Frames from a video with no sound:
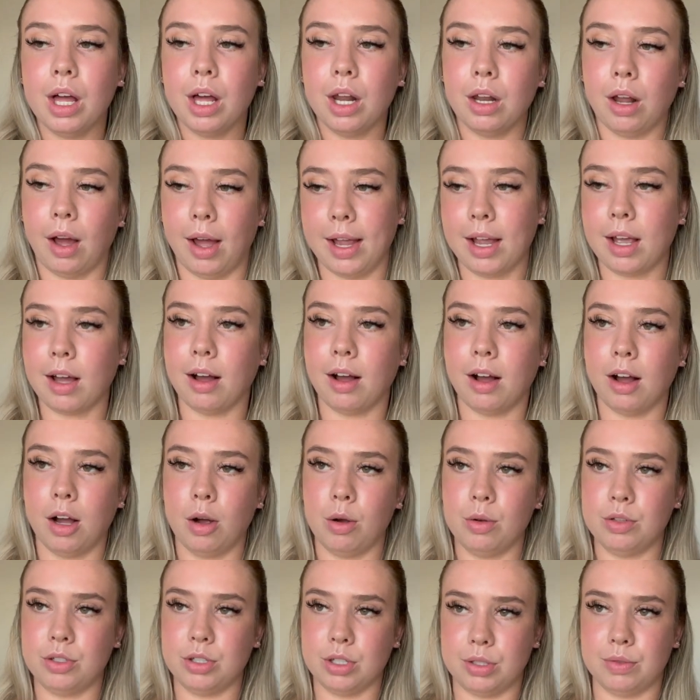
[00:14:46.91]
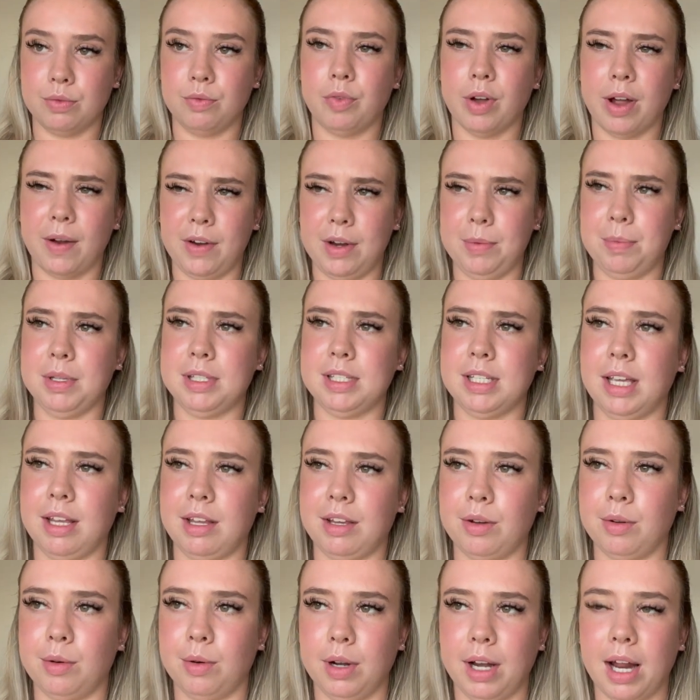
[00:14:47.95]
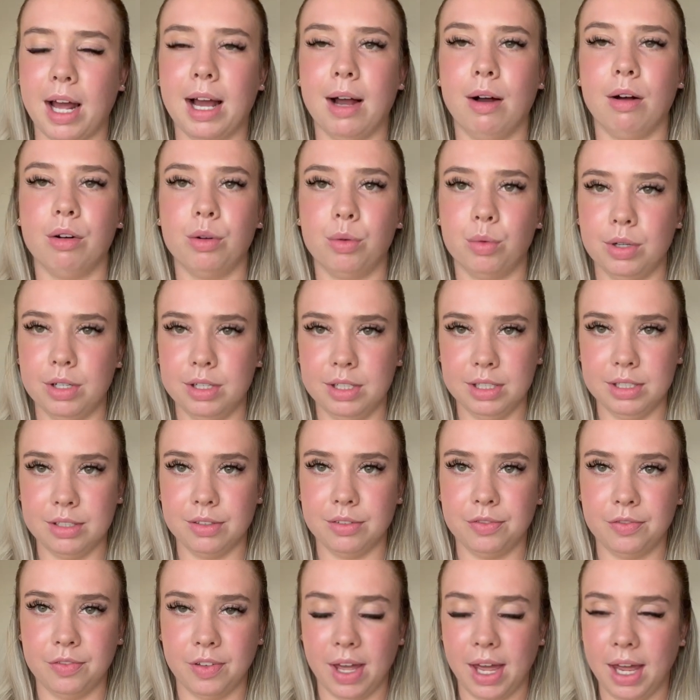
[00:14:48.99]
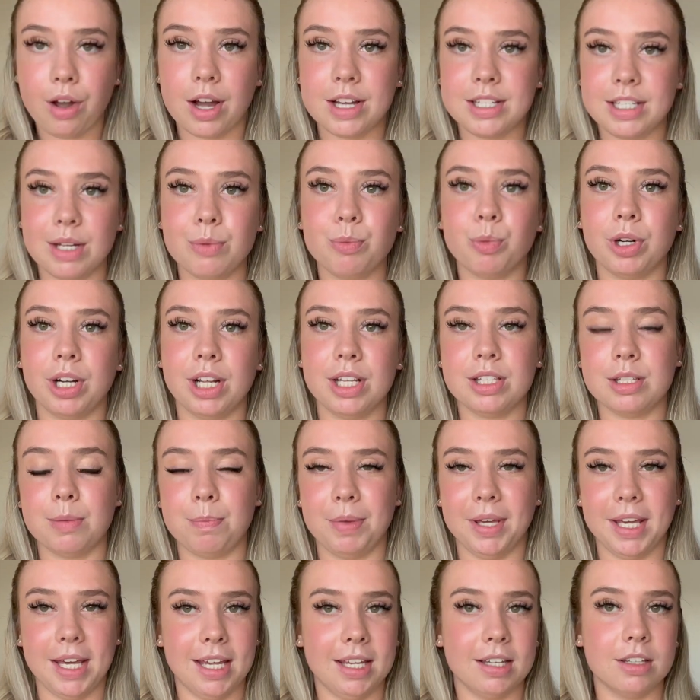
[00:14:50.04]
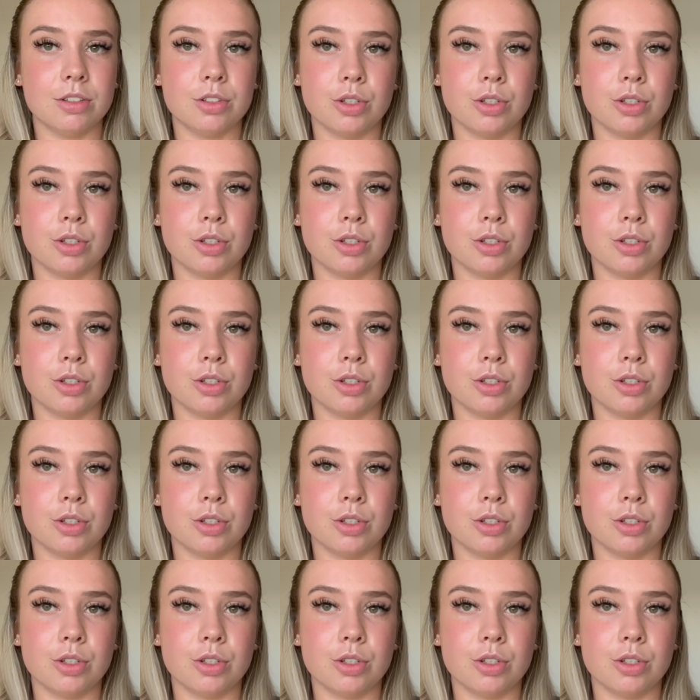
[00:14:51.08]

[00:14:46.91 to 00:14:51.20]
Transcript: like I was just very particular on how I wanted it to fit I didn't want it to be